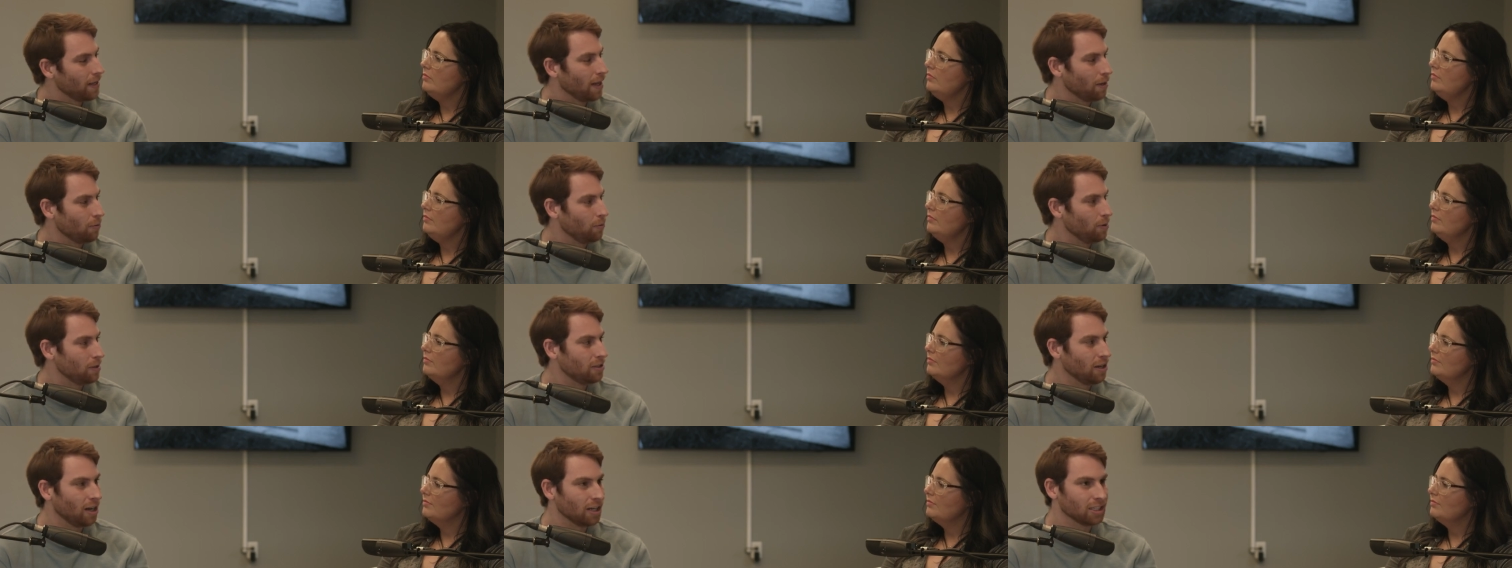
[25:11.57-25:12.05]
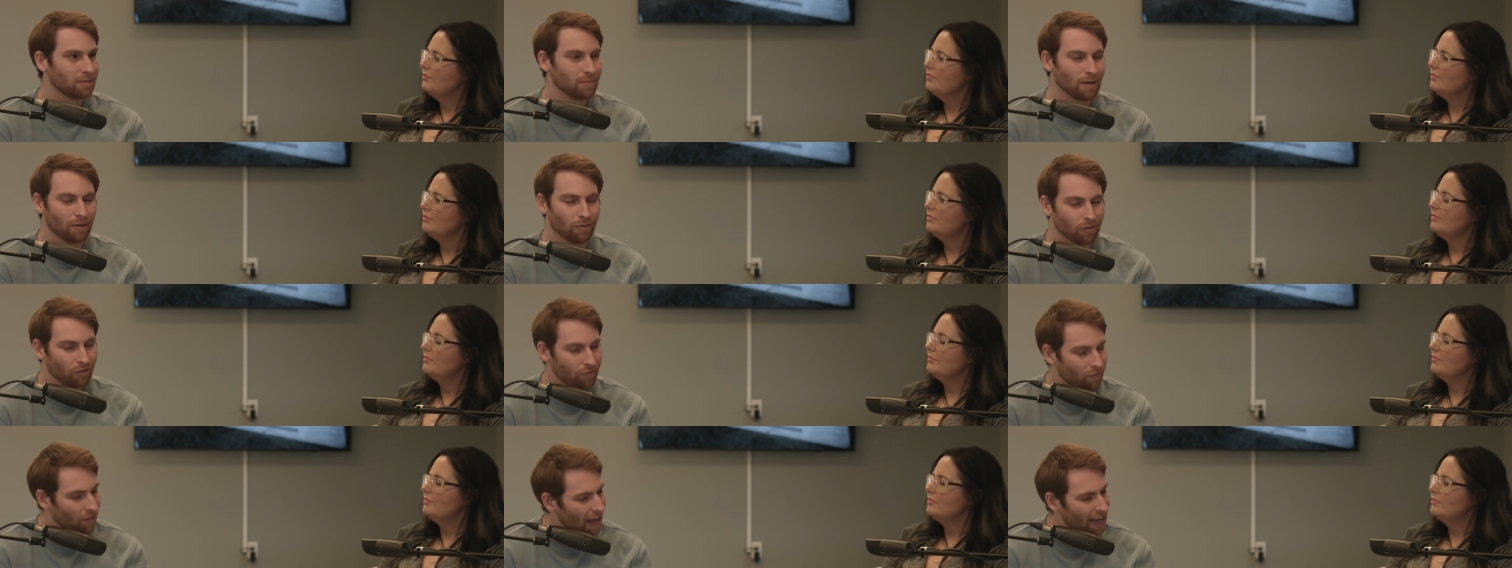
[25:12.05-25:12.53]
Speaker 1: like we talked mm -hmm.
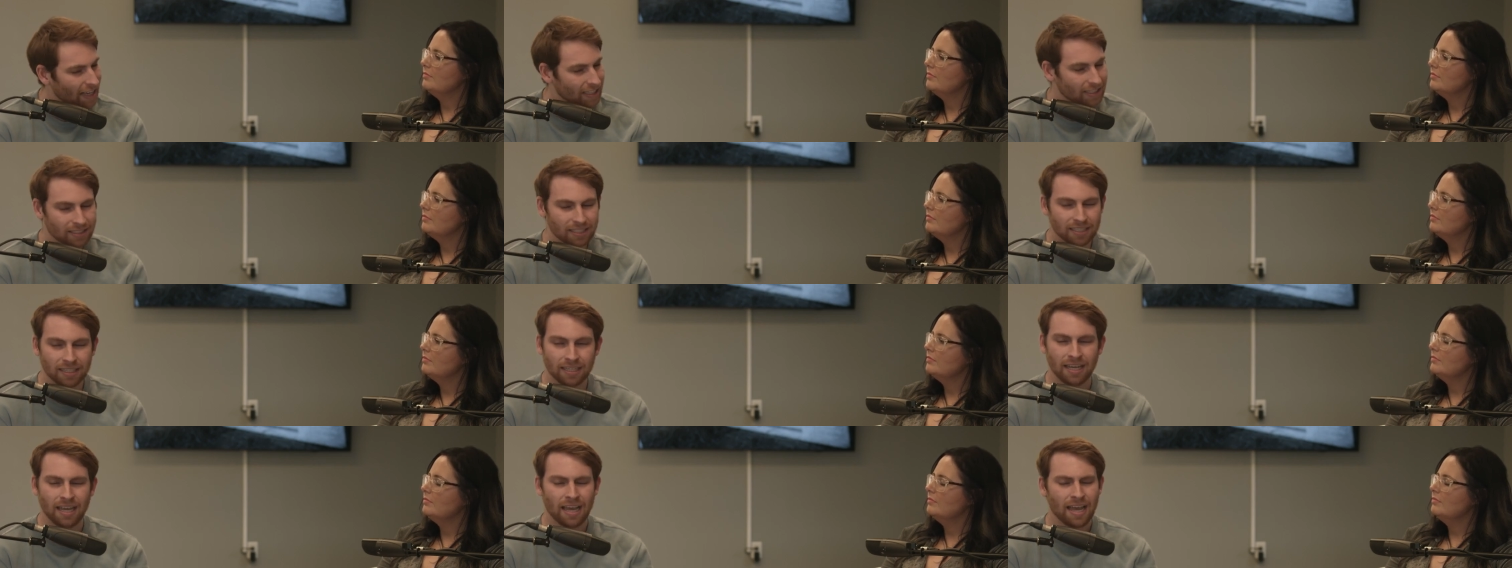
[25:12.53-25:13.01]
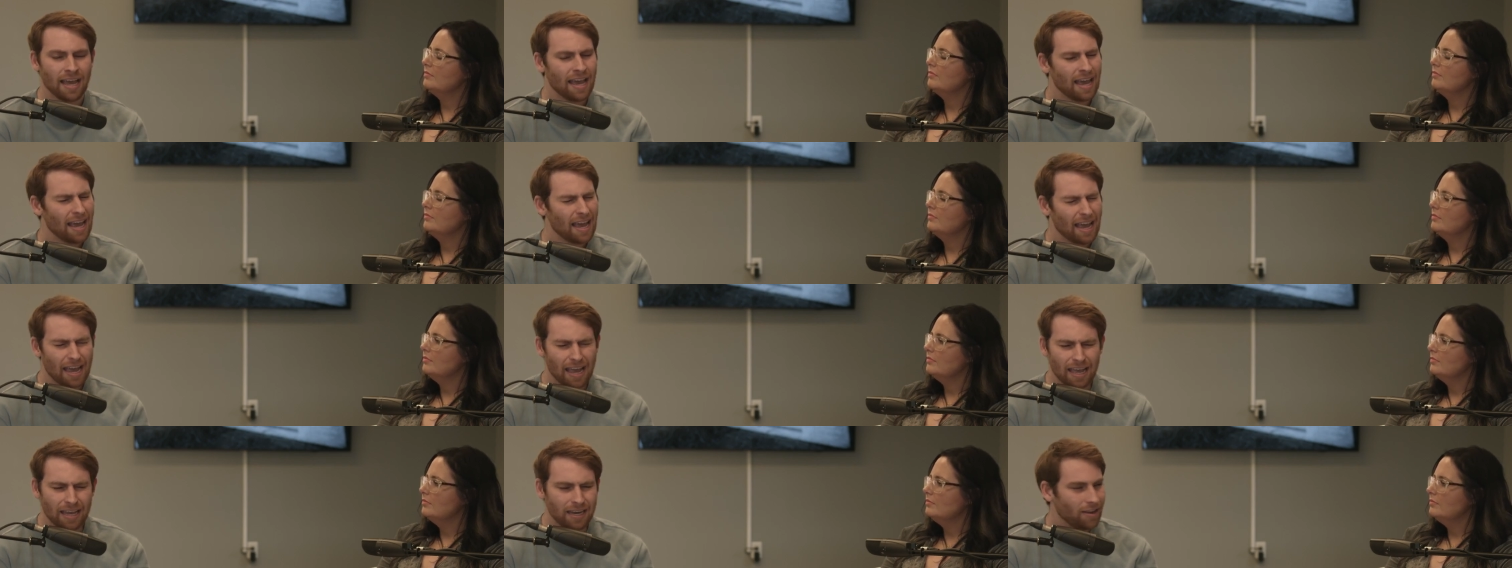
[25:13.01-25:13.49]
about with fasting,
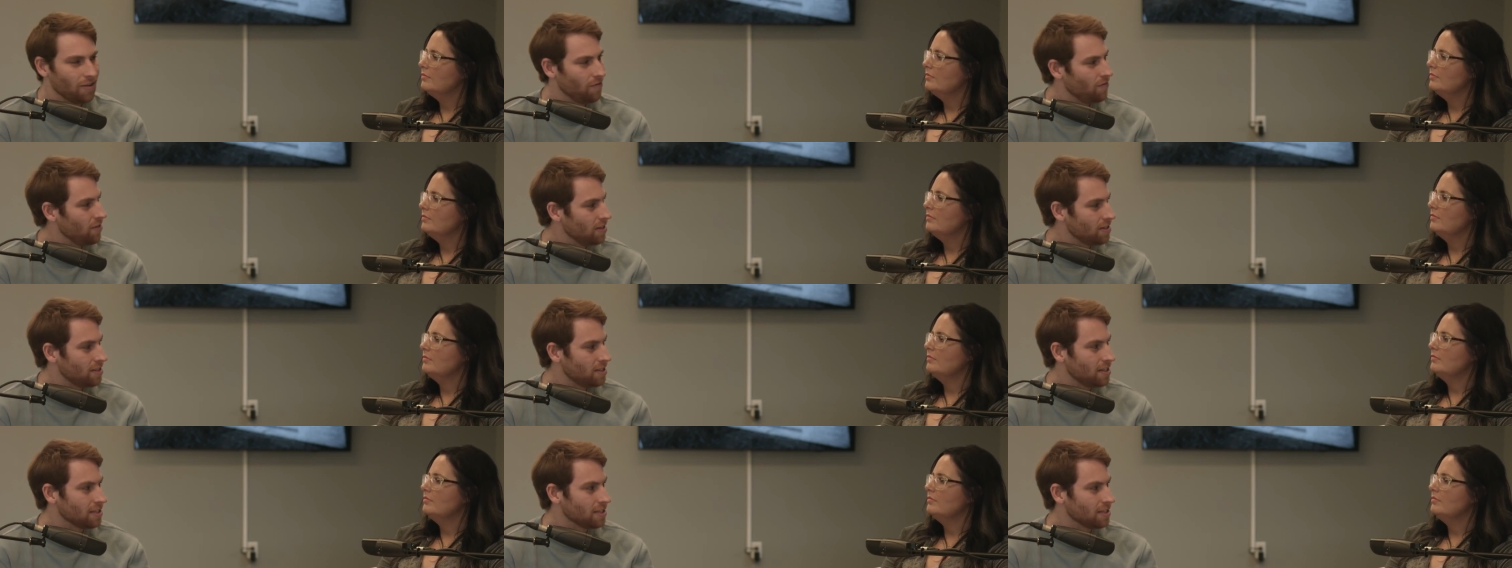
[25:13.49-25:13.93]
any of these